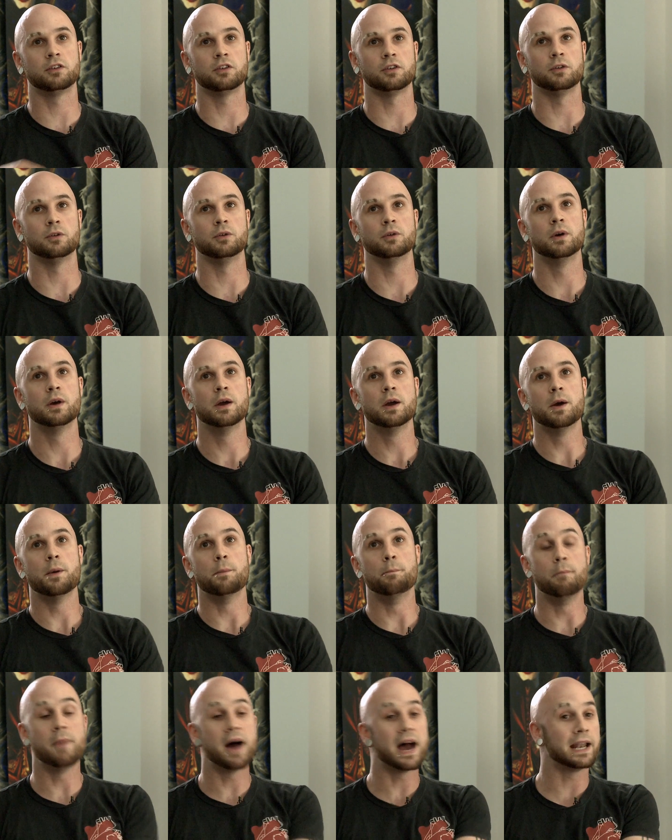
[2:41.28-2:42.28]
to
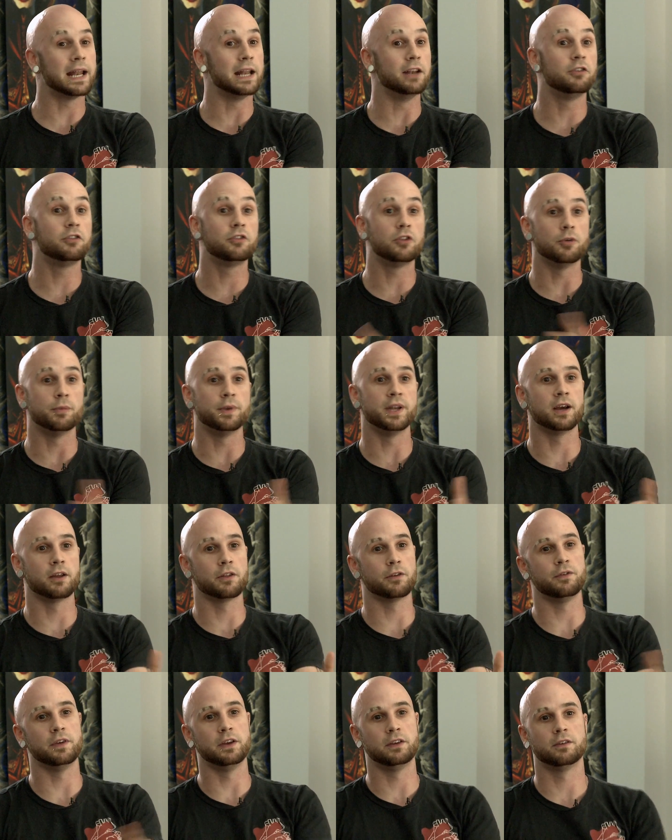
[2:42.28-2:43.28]
manage too many
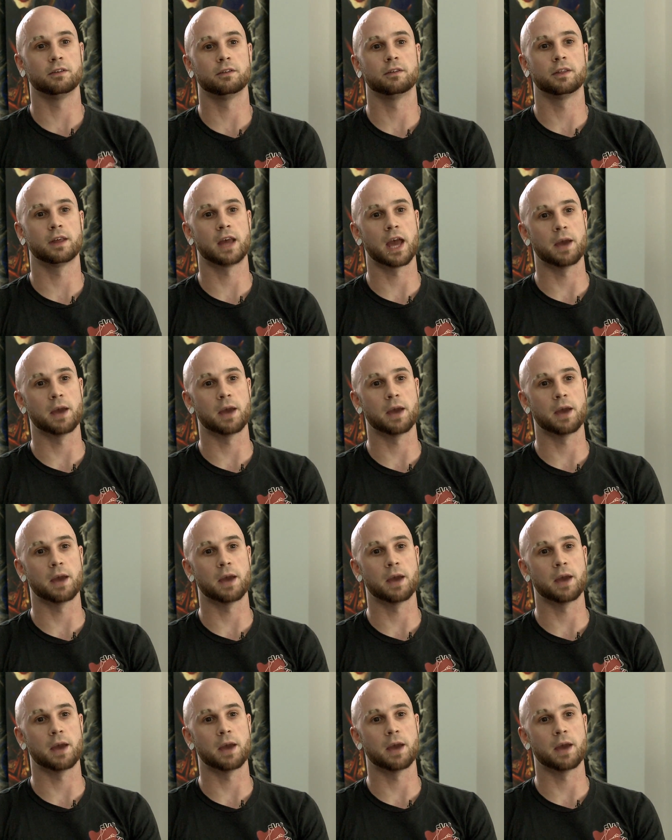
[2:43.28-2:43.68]
other features of the